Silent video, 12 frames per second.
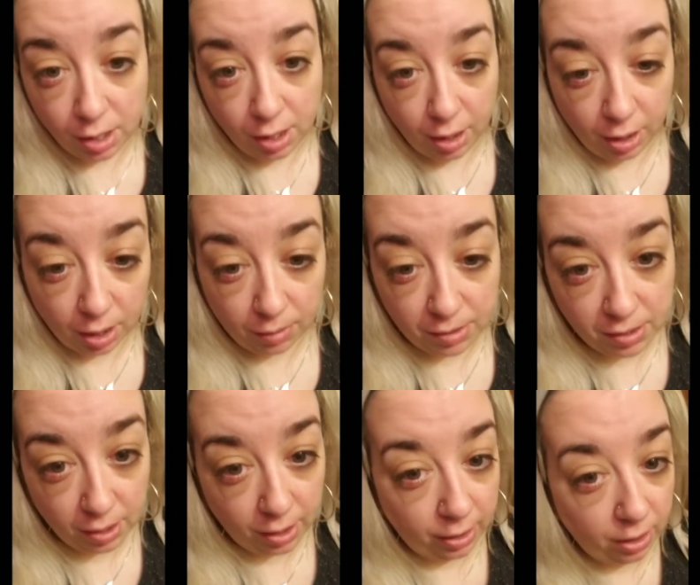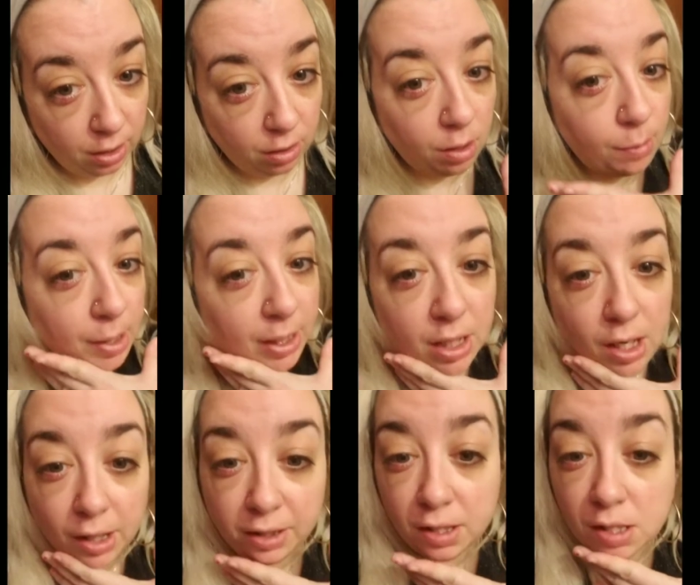And I was like, oh my
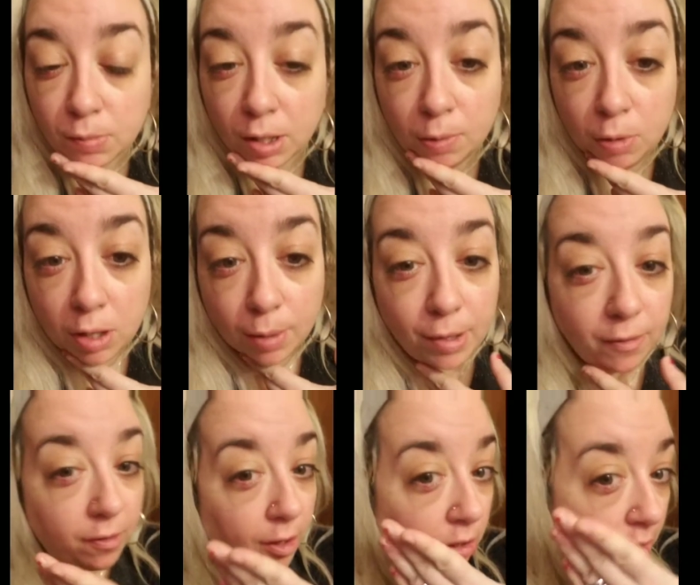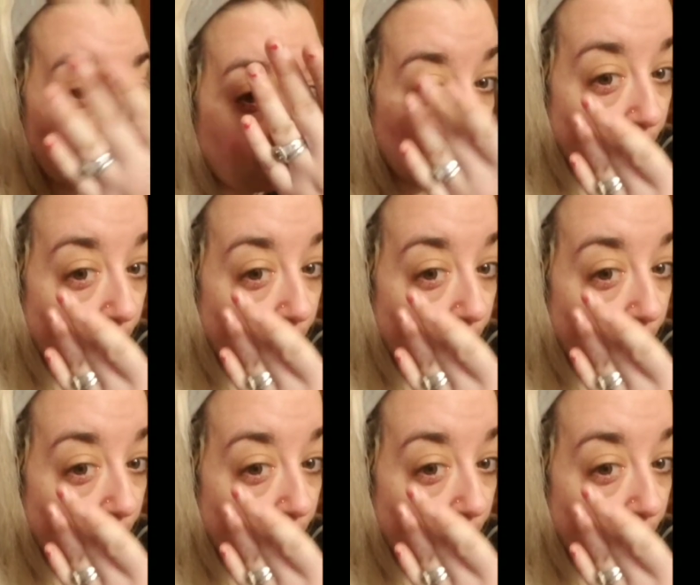god, because when I woke up it felt like